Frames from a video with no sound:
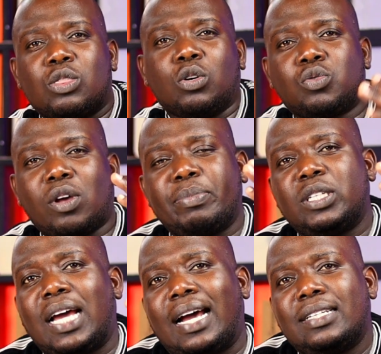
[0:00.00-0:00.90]
those who have
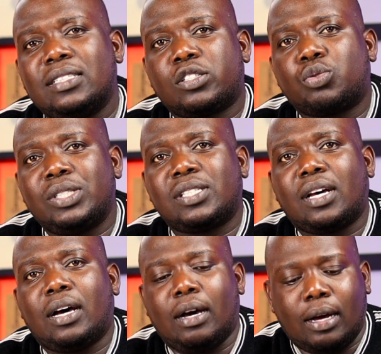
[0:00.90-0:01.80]
been added
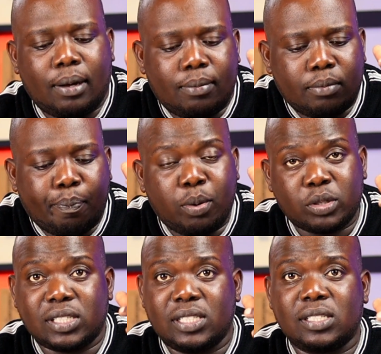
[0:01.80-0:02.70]
Twitter
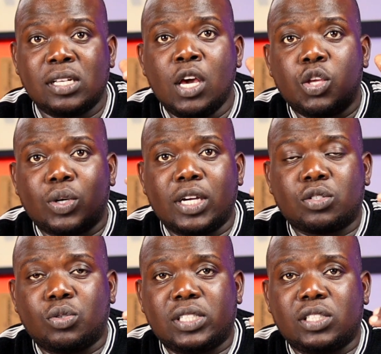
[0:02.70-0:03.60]
posters, you
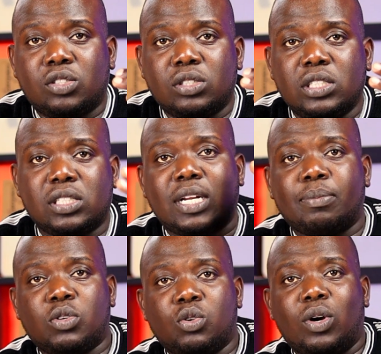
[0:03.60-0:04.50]
get to notice each
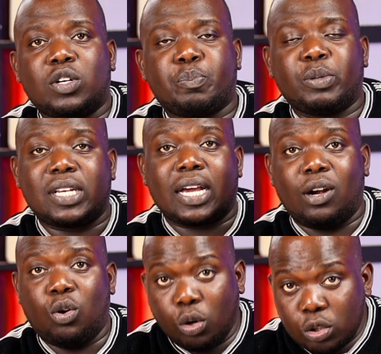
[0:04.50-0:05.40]
time you'd want to post
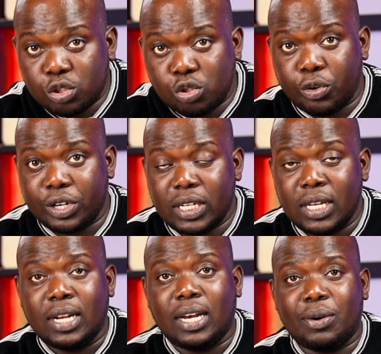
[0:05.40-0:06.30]
like a long story,
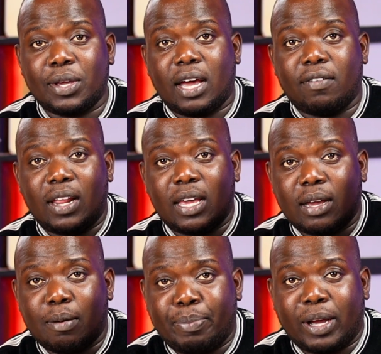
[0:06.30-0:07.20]
where you have
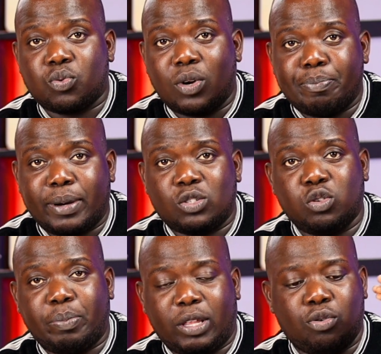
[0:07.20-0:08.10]
like a part 1, part
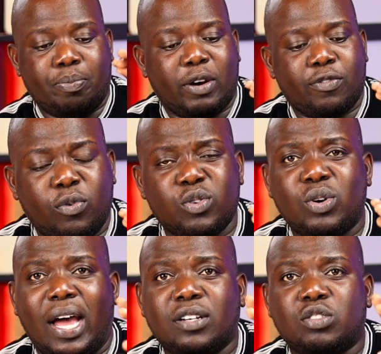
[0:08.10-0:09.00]
2, part 3, 4,
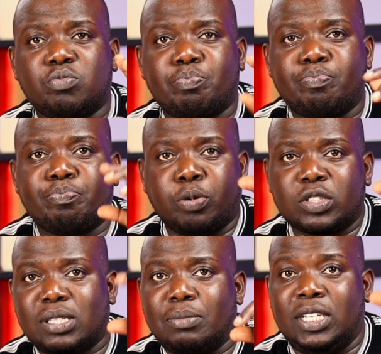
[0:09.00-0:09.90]
you had to
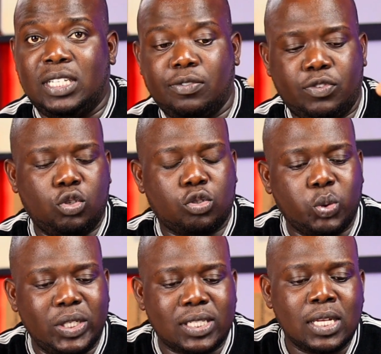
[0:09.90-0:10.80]
post them in individual
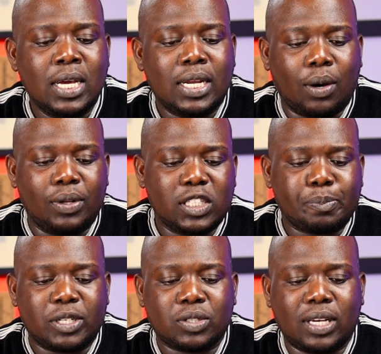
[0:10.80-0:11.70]
tweets. Now, in
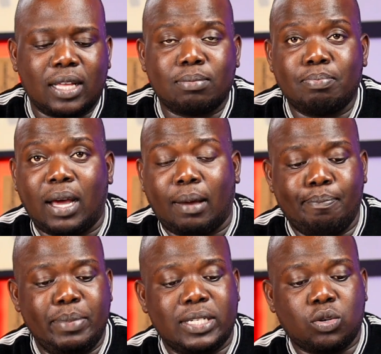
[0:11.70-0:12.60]
this particular
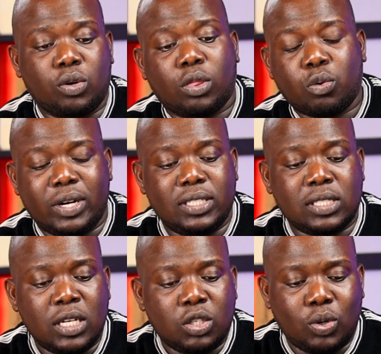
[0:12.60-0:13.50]
bit on
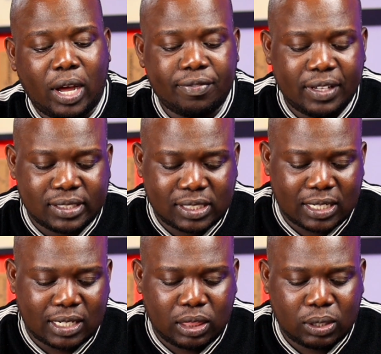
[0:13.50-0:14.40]
Threads, you have here
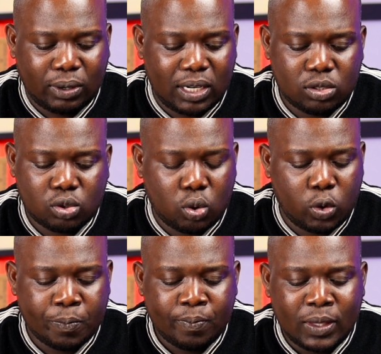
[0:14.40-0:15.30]
start a thread.
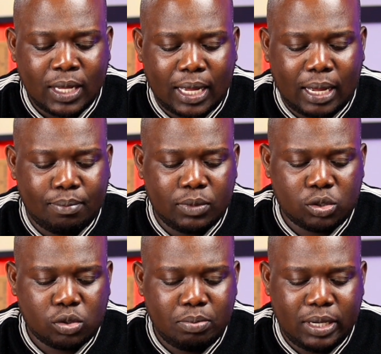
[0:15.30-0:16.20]
So
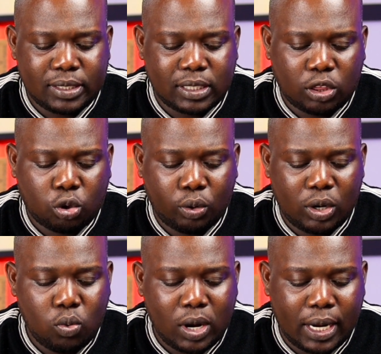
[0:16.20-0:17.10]
this would be, let's say,
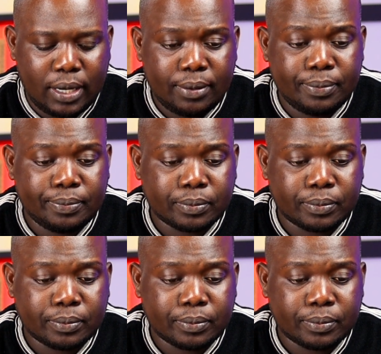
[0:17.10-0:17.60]
thread 1.